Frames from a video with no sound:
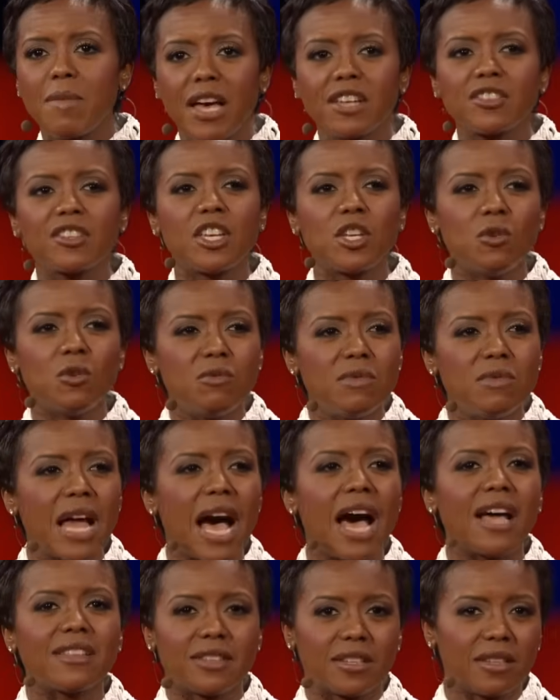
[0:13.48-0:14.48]
I'm asking you
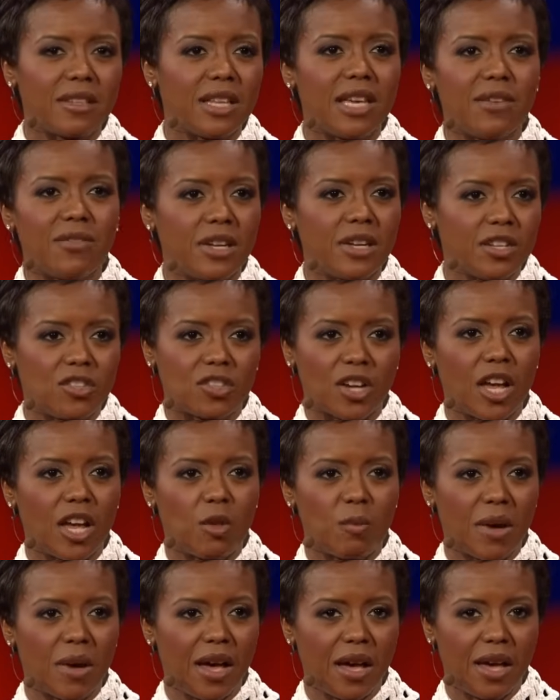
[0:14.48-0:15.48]
not to leave any
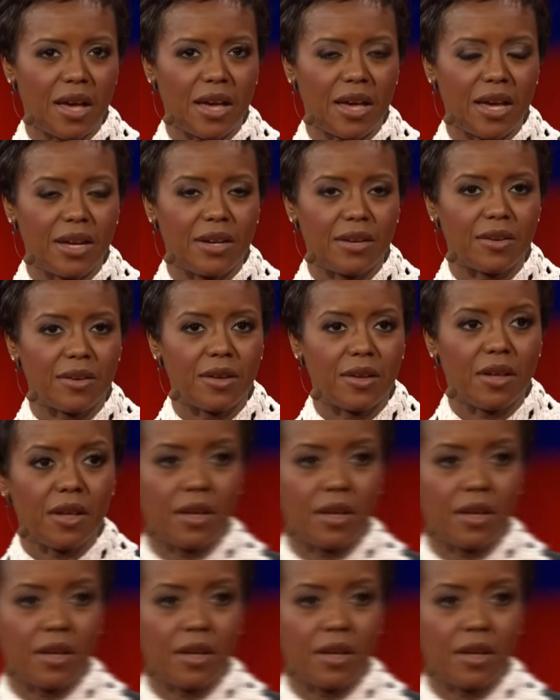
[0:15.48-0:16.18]
child behind.